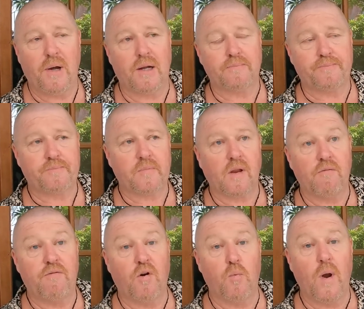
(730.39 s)
But
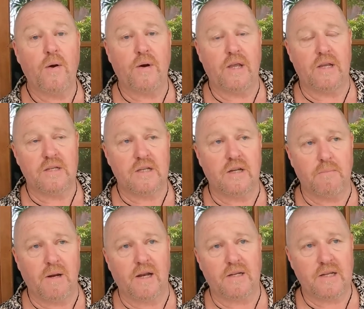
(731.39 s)
for where it is in the
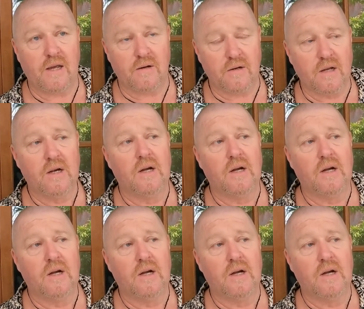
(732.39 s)
middle of town,